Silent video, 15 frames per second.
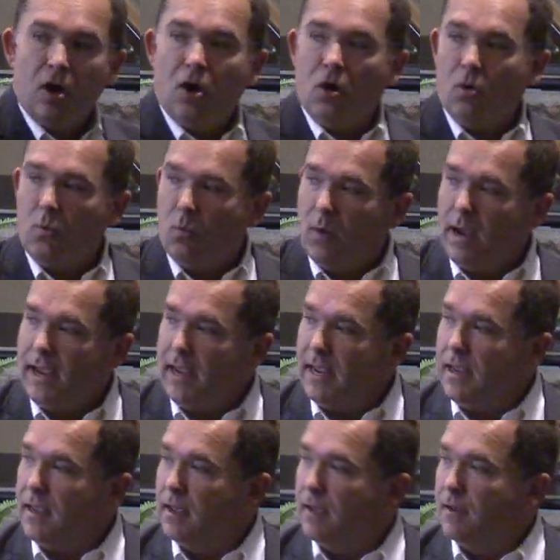
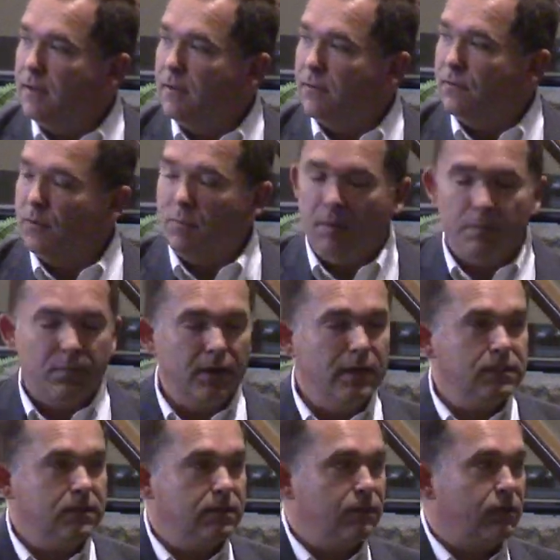away from the
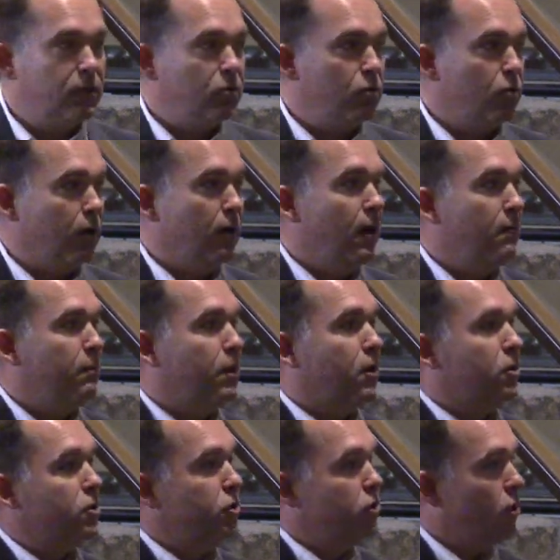presence of the Lord,
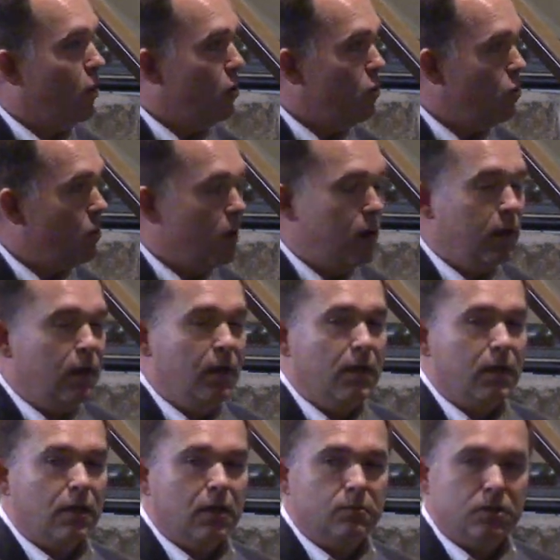because no one
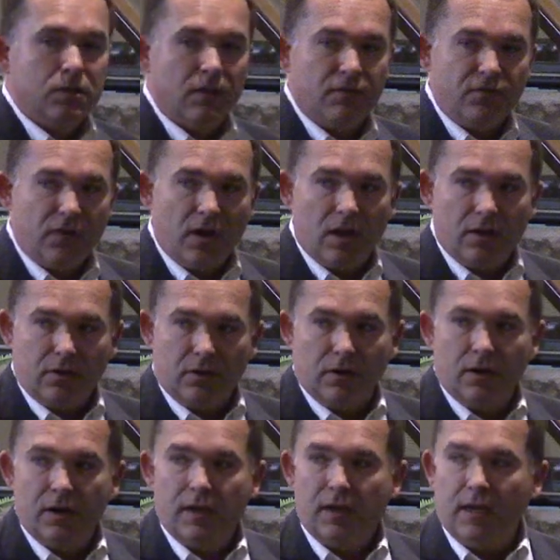comes to the Father
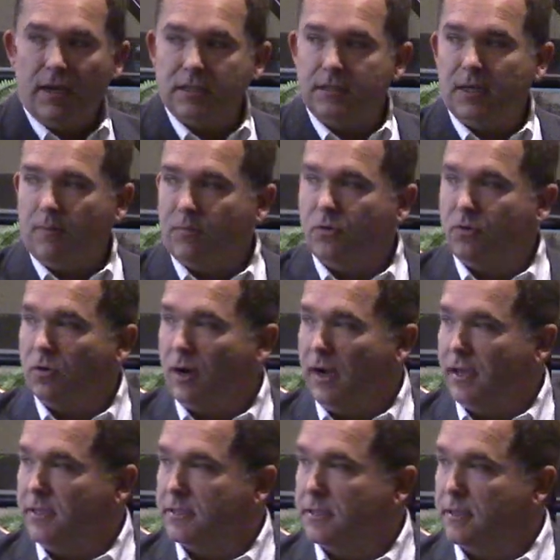except through
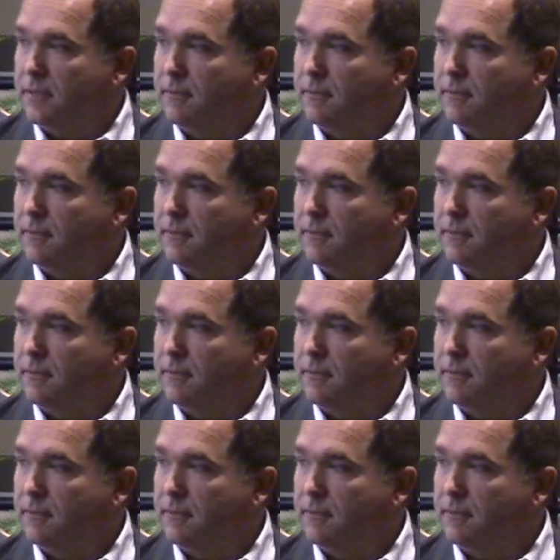Christ.